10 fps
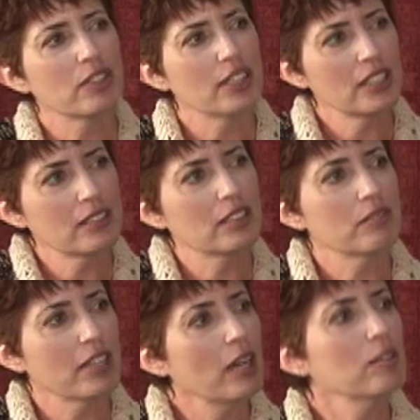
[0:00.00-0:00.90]
very
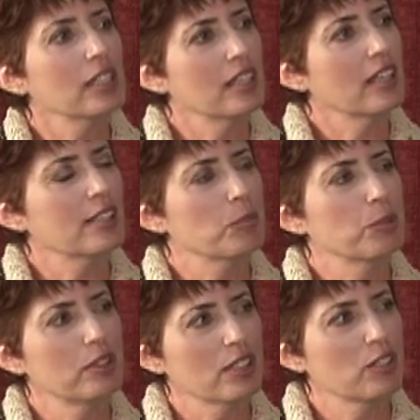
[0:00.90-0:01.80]
devoutly as a
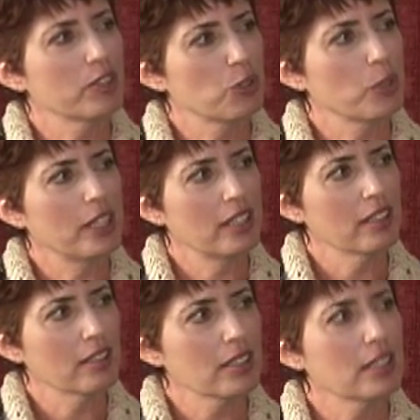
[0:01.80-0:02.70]
Buddhist for 20
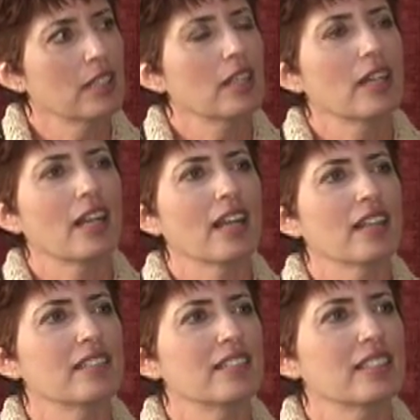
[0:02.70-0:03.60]
years
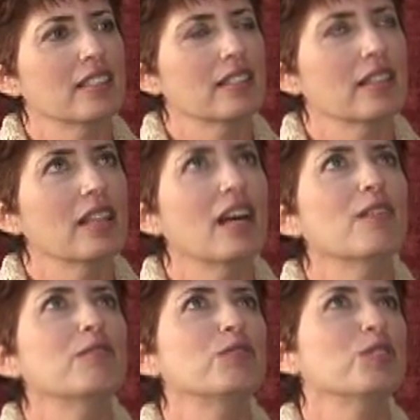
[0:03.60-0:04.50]
and
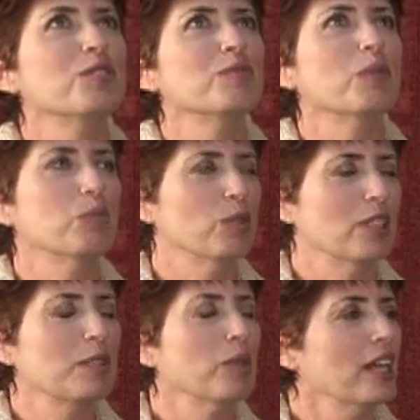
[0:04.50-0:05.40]
loved my
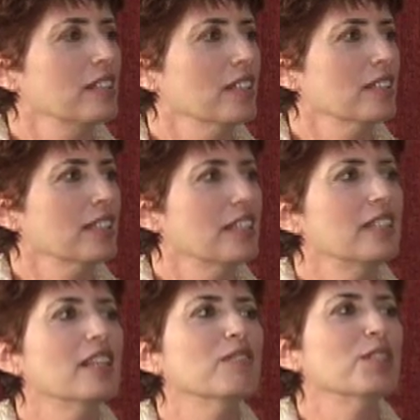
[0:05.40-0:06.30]
Buddhist practice. And
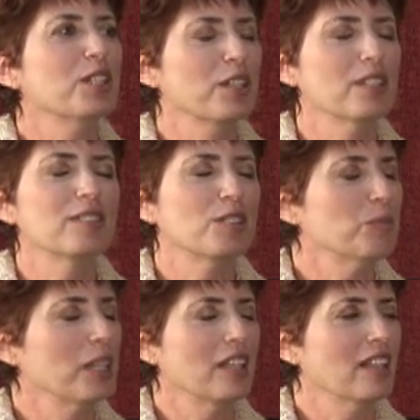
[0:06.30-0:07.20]
it never occurred to
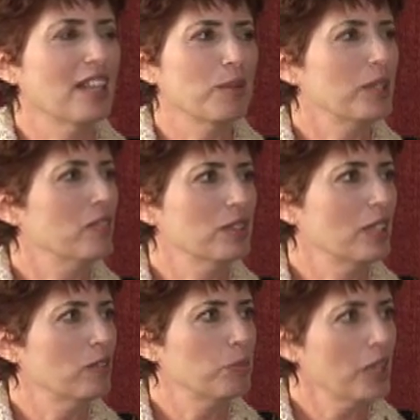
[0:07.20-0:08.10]
me that I would ever
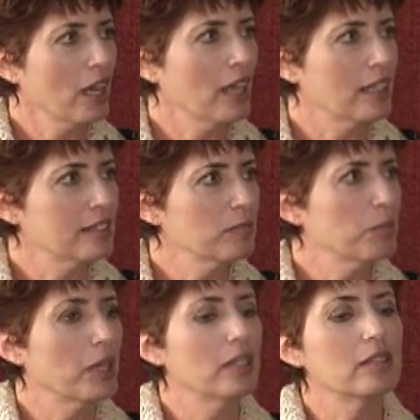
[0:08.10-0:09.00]
leave it behind.
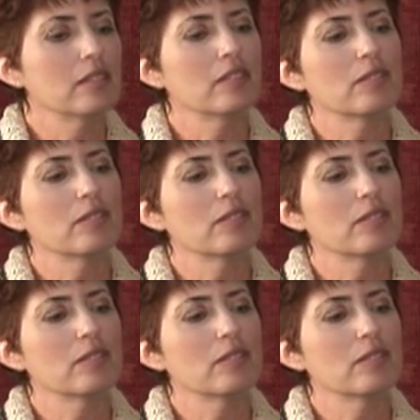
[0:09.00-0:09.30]
But